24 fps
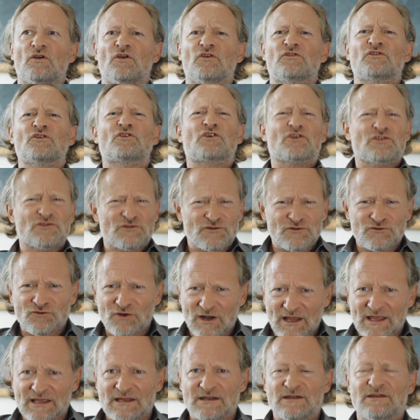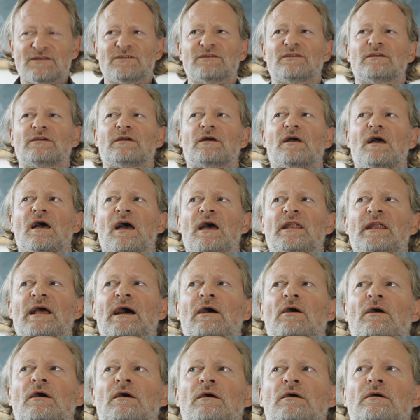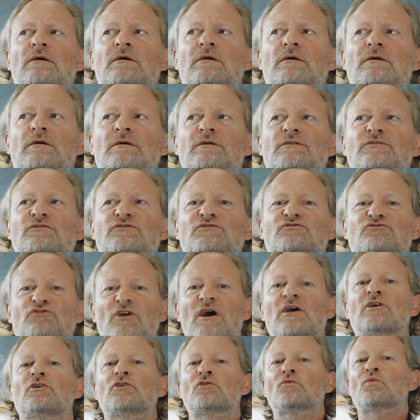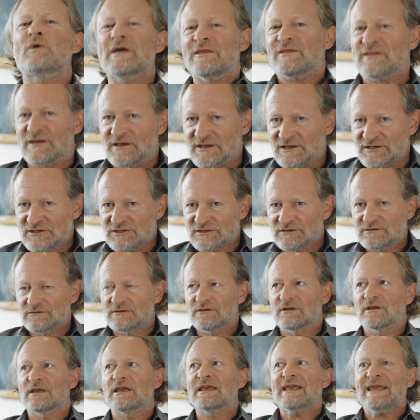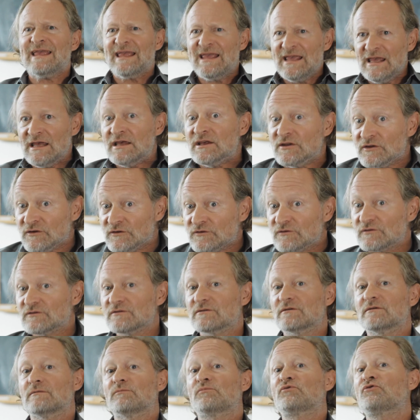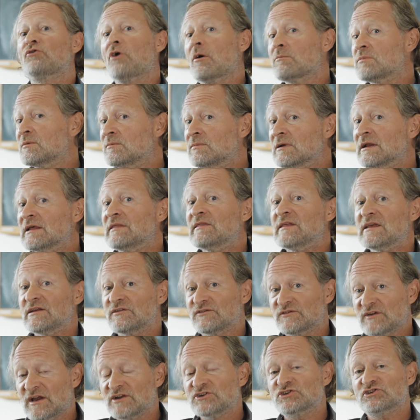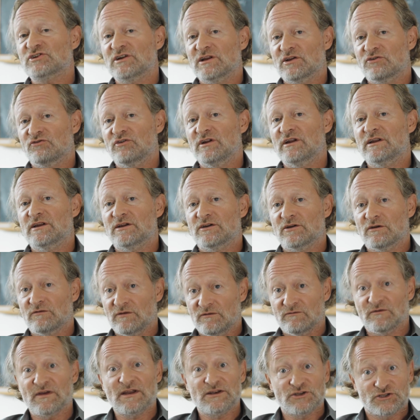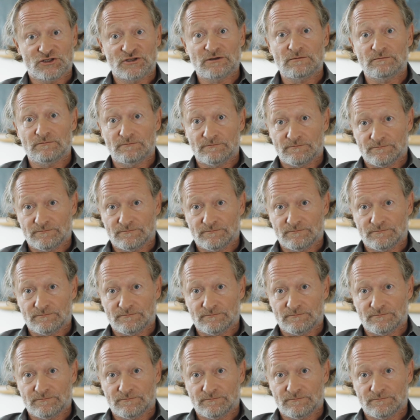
so constraint and our struggle with it is probably the essential ingredient of invention.